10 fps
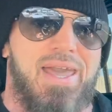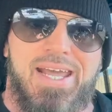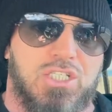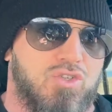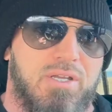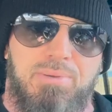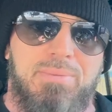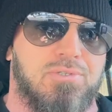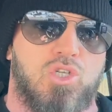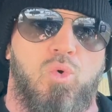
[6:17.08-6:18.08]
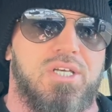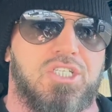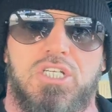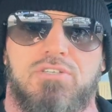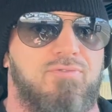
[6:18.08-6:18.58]
answering people's
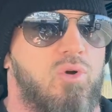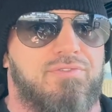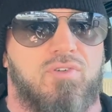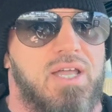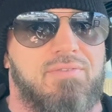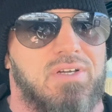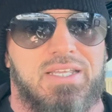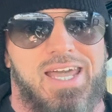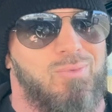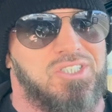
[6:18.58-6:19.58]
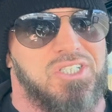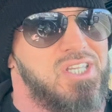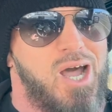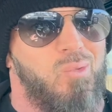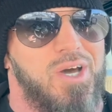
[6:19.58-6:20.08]
questions for free every day, which is
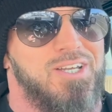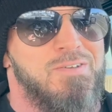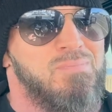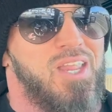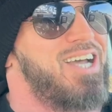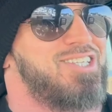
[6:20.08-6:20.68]
not what I